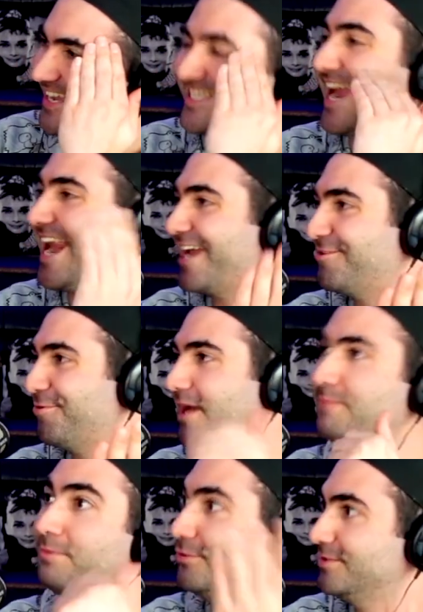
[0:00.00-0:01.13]
Dan
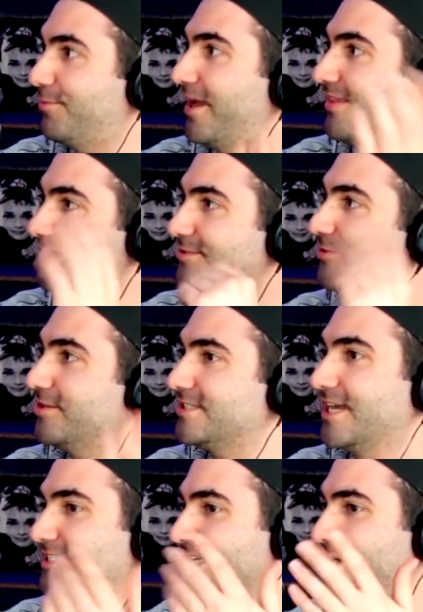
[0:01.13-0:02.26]
Aykroyd, Blues Brothers, all those
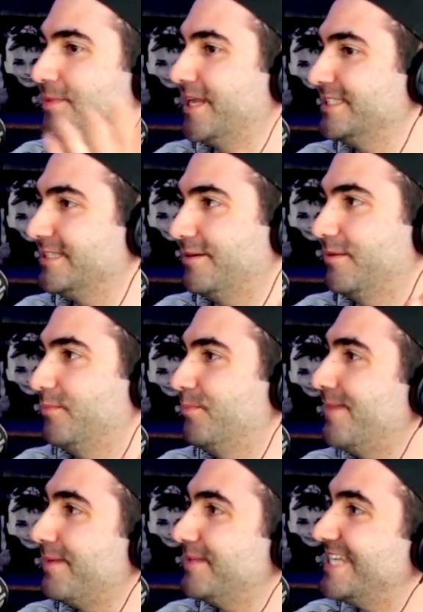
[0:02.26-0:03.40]
kinds of comedies.
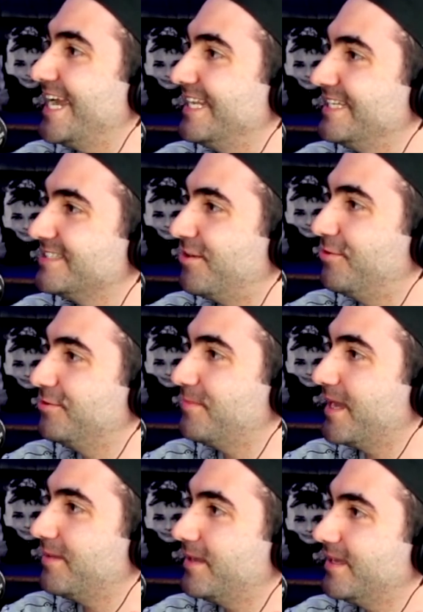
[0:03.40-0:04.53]
Maybe 10 years old,
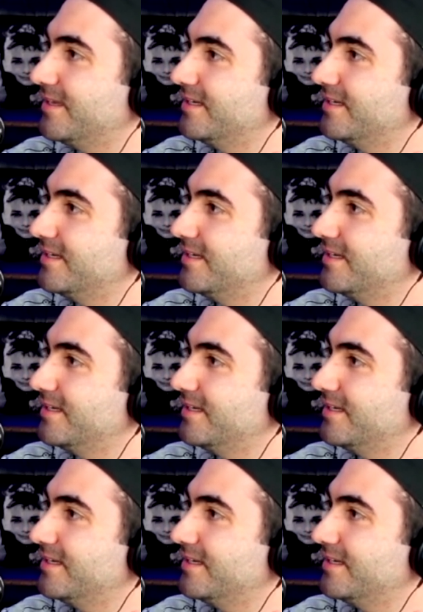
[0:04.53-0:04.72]
maybe.